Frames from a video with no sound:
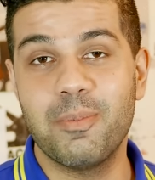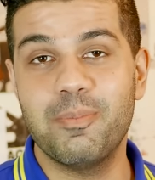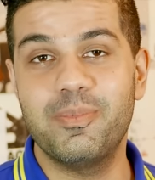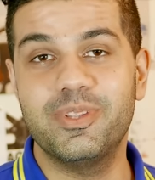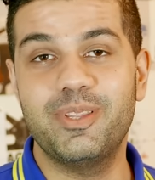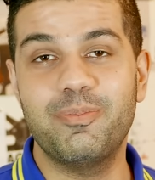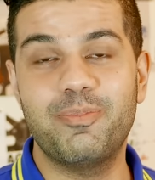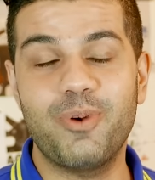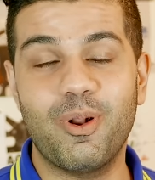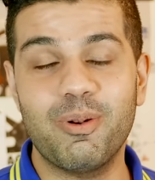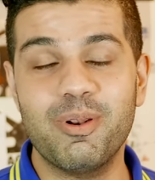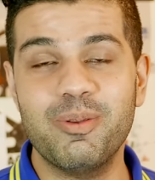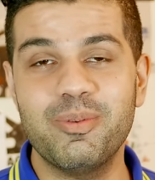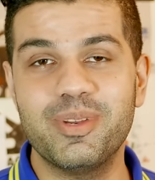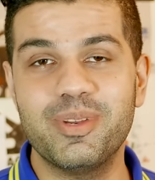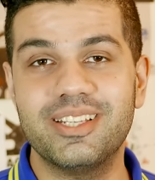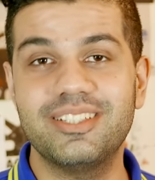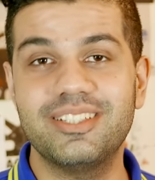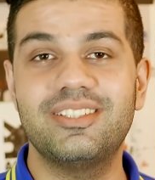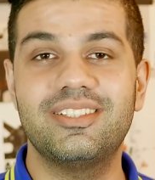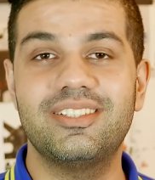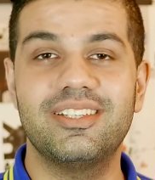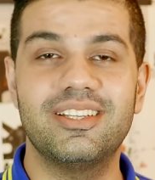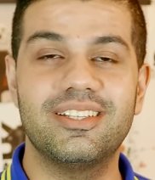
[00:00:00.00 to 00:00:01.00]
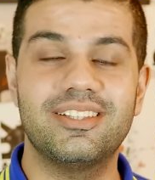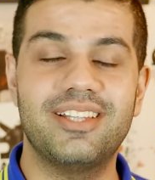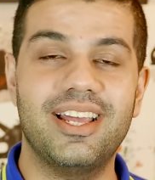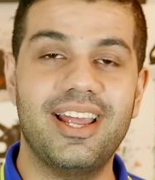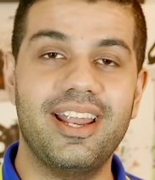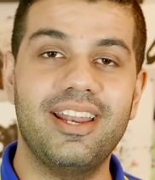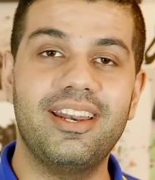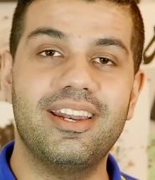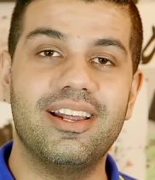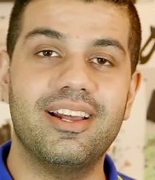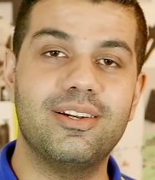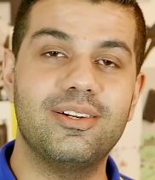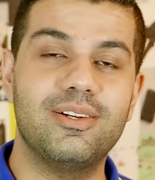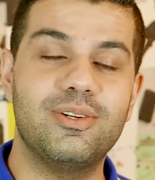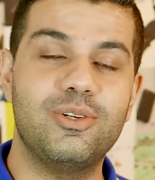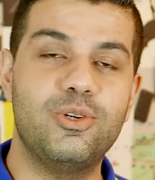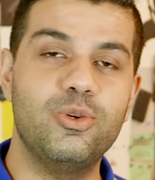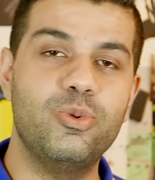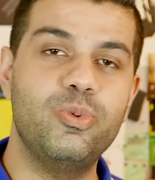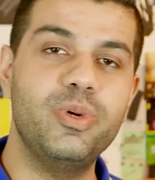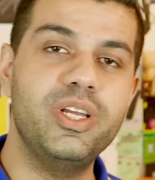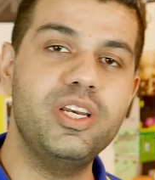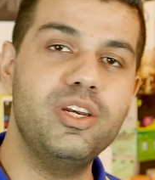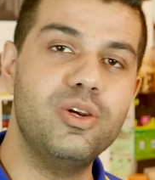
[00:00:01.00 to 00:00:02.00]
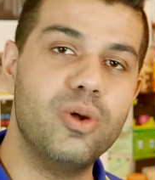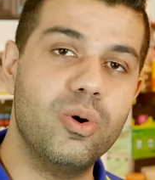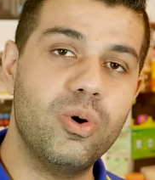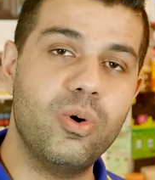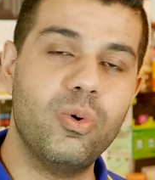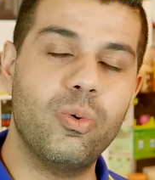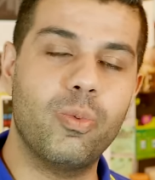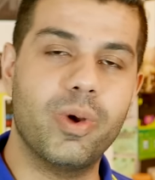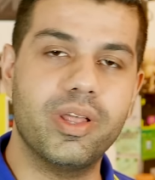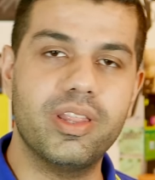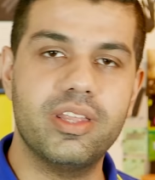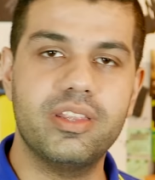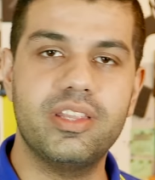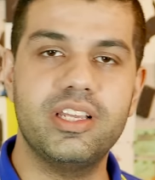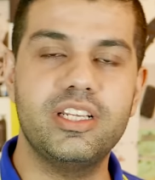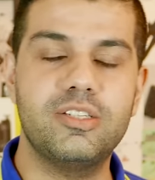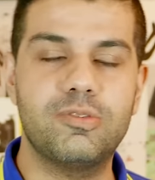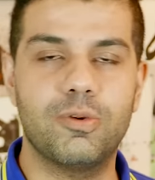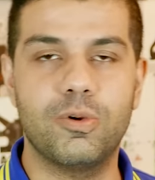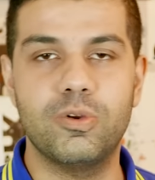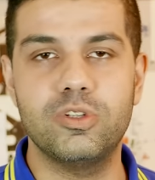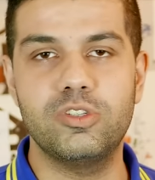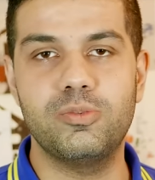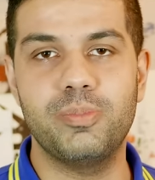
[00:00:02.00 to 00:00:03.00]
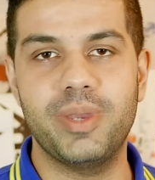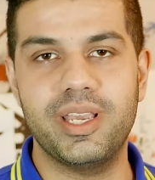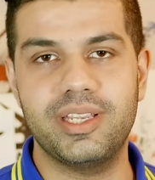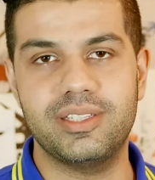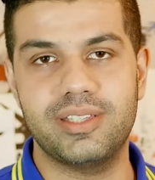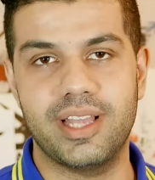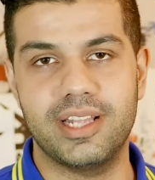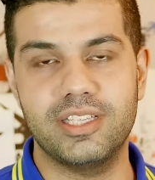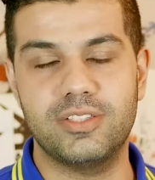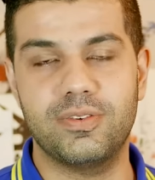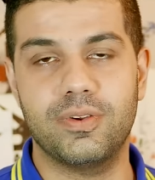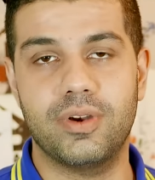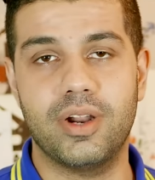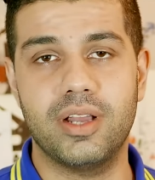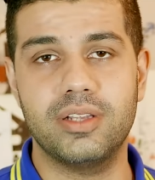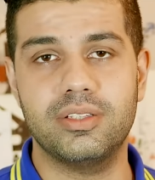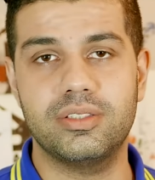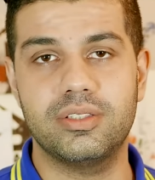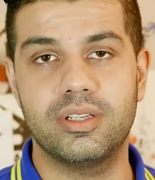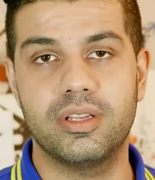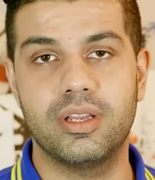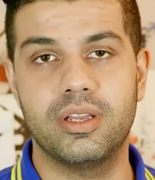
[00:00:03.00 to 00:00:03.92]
But the problem is that do we know whether these phones make sense for us?